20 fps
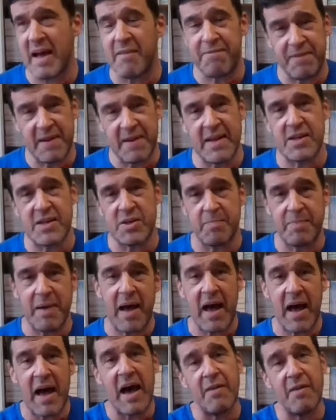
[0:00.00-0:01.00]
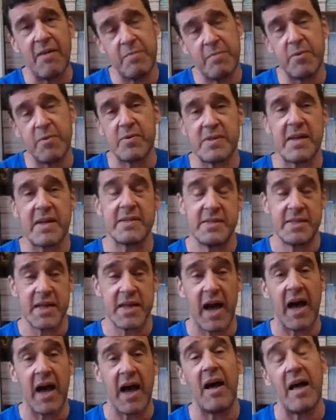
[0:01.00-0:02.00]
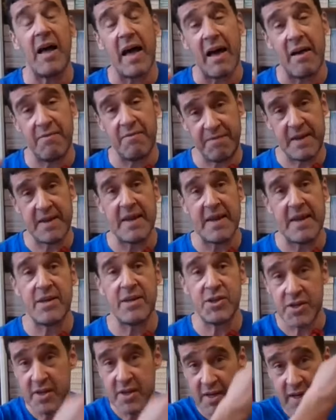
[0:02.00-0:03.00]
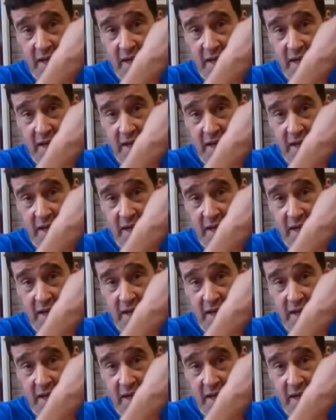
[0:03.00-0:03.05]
finish about half the books I start, I finish.